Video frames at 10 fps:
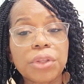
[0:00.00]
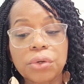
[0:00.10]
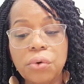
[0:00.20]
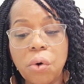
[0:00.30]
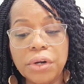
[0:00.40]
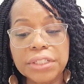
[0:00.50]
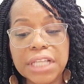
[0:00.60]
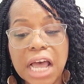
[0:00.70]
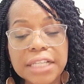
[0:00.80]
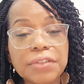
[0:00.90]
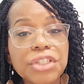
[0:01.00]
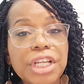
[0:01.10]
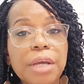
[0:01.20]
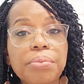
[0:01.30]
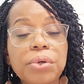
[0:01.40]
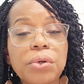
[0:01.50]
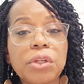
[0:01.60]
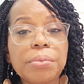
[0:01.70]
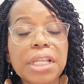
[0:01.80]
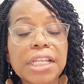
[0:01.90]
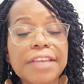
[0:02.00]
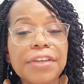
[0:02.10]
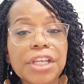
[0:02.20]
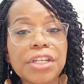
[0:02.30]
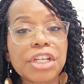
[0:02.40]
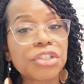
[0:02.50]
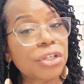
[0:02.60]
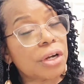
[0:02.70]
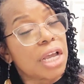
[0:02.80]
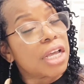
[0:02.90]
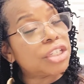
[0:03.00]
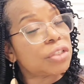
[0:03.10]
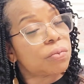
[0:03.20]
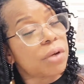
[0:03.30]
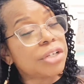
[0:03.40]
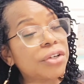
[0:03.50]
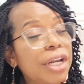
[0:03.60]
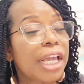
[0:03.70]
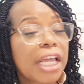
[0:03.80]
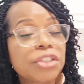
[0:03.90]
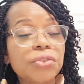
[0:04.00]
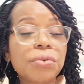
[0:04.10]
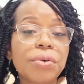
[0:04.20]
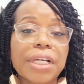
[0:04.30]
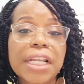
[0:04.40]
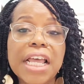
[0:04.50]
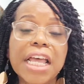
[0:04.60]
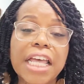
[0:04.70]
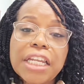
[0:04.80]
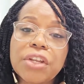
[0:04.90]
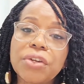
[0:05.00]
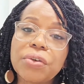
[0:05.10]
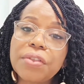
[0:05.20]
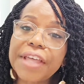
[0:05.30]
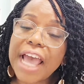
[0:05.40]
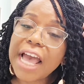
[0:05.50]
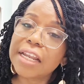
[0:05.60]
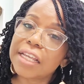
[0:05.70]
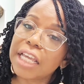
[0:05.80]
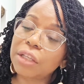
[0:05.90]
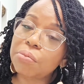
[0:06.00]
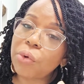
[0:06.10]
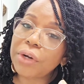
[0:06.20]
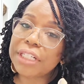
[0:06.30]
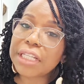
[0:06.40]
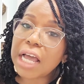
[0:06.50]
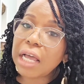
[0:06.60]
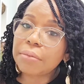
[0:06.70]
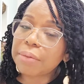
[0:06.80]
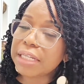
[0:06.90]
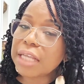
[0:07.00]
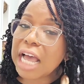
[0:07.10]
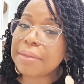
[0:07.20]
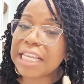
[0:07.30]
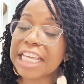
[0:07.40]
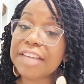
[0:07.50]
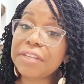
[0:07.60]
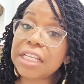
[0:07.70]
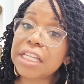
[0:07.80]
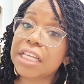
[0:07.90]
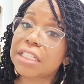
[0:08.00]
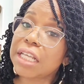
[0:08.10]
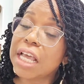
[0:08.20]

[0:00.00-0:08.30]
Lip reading: a quarter size of shampoo, a little bit leave-in conditioner, and just run your hands through it. And then do that in the morning time. By the time the evening hits,